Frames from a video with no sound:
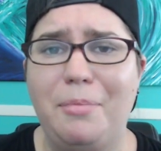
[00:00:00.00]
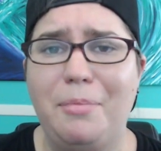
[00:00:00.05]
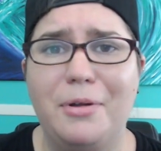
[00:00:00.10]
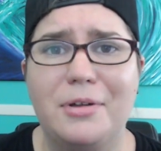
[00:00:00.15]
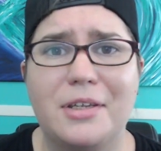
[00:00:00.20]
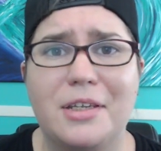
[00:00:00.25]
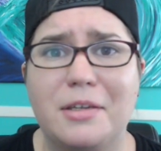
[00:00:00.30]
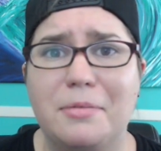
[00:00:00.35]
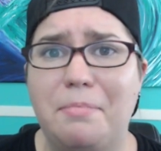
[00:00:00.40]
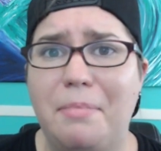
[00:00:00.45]

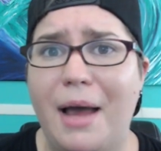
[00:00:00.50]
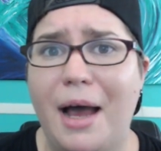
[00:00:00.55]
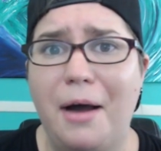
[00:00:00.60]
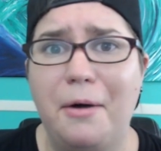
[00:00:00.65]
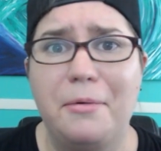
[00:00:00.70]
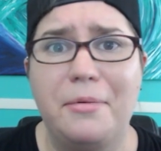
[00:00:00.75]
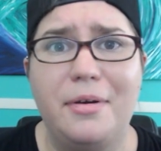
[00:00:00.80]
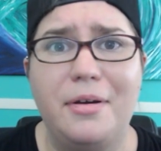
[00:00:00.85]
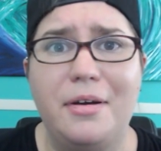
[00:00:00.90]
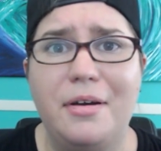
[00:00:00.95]

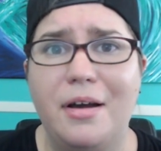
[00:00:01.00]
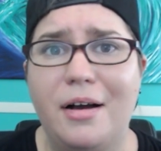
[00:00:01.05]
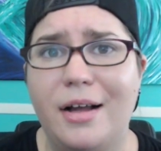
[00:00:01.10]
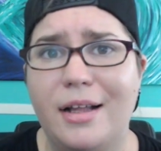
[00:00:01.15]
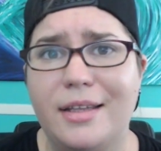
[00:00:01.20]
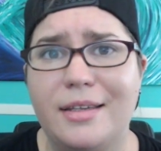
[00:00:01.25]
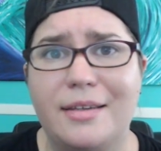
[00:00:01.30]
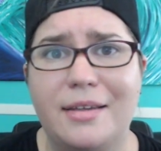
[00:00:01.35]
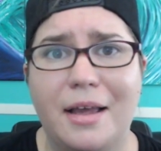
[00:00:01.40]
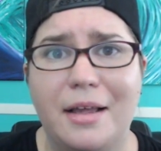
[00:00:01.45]
spout
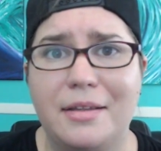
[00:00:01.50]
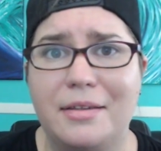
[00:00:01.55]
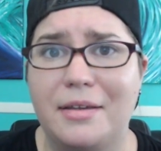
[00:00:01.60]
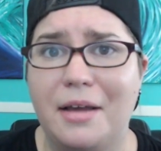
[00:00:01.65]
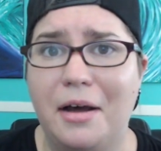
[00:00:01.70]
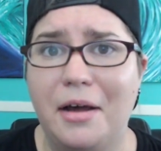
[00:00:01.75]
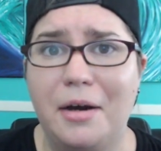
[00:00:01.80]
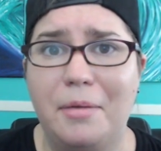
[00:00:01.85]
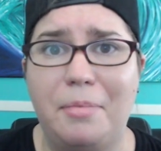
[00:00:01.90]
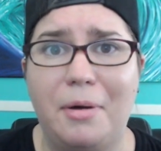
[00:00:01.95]
nonsense
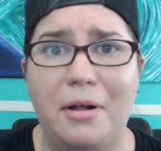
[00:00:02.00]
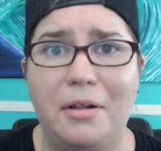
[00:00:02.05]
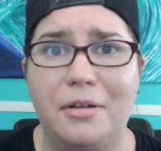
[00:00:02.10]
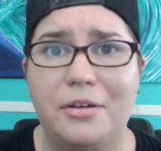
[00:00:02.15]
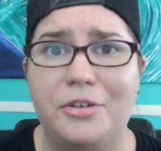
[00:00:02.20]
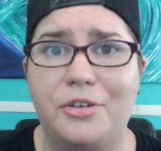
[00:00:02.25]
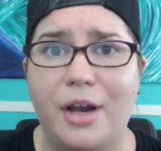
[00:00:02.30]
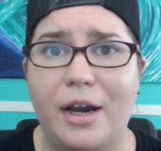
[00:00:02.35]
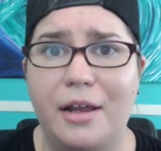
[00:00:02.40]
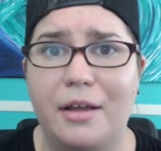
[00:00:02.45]

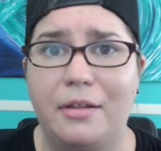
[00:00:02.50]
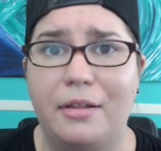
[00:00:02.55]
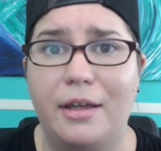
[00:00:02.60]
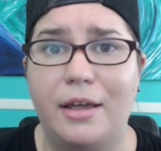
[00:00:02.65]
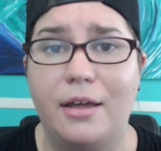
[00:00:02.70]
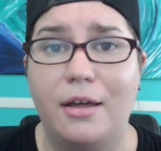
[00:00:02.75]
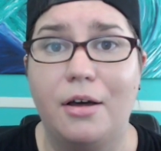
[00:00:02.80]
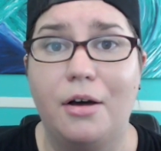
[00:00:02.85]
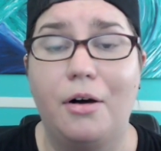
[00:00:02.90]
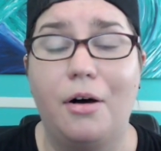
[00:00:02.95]

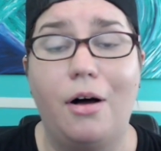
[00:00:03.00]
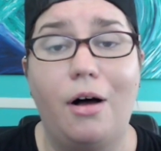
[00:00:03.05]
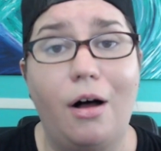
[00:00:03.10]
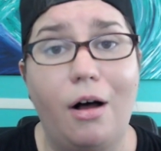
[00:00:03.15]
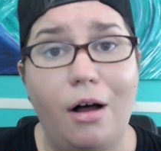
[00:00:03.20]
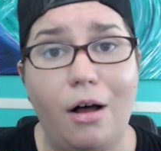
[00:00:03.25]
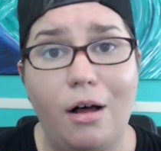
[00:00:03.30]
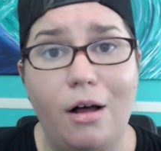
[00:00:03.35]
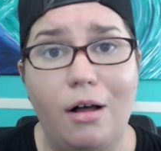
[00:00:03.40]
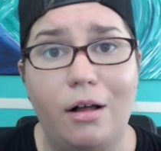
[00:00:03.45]
unapologetically
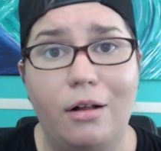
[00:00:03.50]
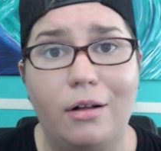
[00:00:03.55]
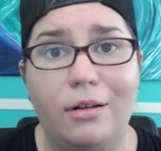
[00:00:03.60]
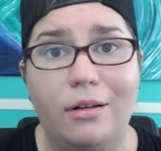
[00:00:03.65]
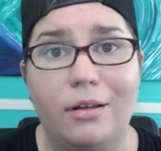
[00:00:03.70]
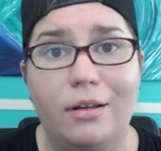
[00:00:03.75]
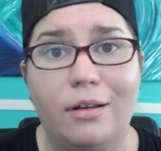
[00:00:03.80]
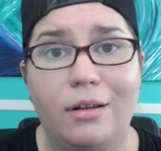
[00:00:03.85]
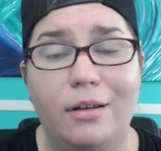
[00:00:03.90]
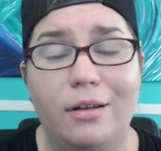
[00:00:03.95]

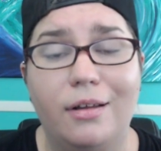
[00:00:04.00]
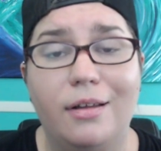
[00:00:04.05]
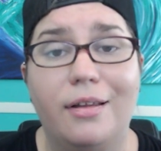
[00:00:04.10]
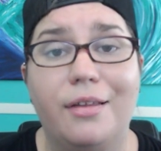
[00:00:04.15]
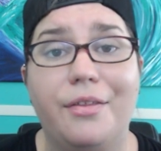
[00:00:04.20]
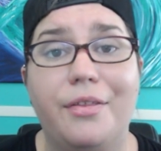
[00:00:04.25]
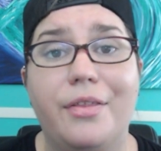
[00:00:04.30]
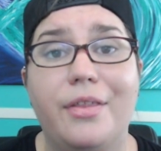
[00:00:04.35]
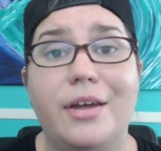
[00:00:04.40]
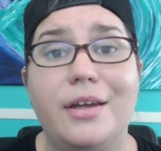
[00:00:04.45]
all
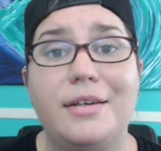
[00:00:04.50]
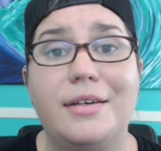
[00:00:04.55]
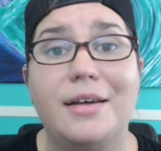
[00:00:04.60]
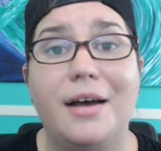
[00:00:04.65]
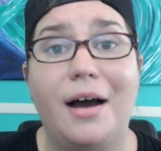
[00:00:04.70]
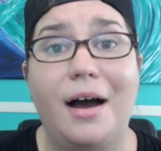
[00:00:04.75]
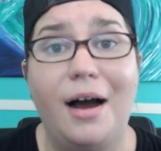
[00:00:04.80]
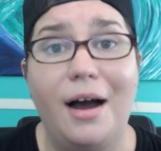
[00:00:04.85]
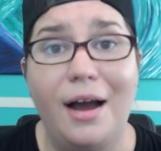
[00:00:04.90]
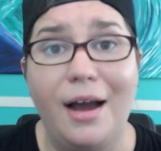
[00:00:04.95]
the
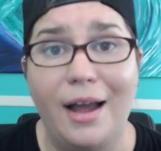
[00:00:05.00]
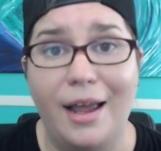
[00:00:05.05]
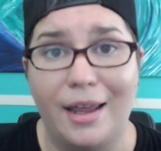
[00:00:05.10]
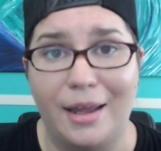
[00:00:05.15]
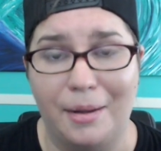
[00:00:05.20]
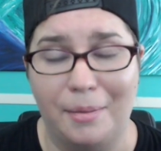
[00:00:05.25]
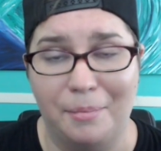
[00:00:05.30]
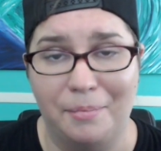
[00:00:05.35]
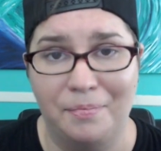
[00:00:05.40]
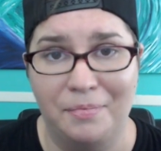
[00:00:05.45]

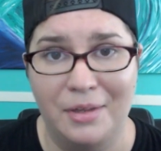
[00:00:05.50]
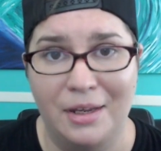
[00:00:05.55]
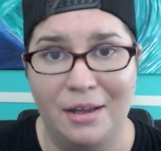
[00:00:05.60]
time.